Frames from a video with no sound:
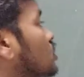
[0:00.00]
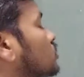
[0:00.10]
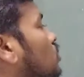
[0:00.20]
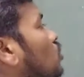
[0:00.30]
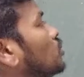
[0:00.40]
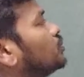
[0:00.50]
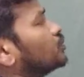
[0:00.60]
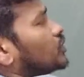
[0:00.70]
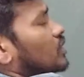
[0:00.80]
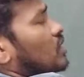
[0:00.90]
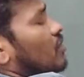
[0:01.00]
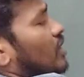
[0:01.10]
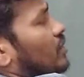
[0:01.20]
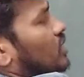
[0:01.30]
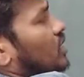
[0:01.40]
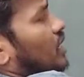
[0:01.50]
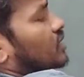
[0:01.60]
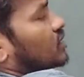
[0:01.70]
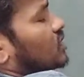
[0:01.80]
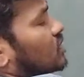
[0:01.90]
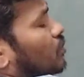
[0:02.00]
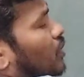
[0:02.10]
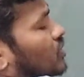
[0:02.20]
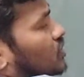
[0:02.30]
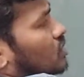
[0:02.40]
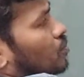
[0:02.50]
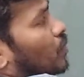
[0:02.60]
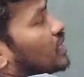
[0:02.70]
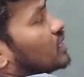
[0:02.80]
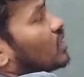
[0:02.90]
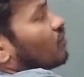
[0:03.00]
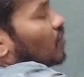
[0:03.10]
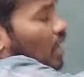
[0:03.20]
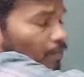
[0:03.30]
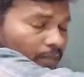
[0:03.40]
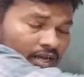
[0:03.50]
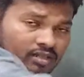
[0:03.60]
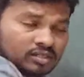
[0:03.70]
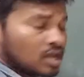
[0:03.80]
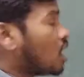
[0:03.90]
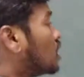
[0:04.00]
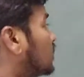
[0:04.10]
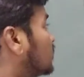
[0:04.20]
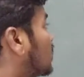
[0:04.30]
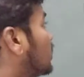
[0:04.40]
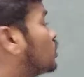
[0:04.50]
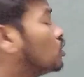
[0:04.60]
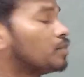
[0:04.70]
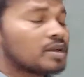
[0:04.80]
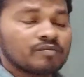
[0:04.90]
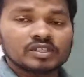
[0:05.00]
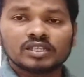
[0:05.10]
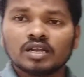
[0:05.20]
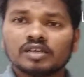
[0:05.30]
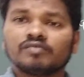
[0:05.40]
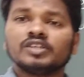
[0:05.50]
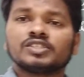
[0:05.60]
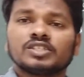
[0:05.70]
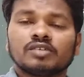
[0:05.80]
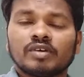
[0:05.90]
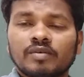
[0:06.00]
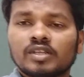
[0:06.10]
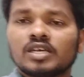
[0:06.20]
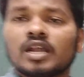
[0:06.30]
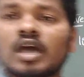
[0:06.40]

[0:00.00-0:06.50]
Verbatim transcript: So they will, whenever they are exerting the pressure by the vapors in the equilibrium with the liquid state, whenever they are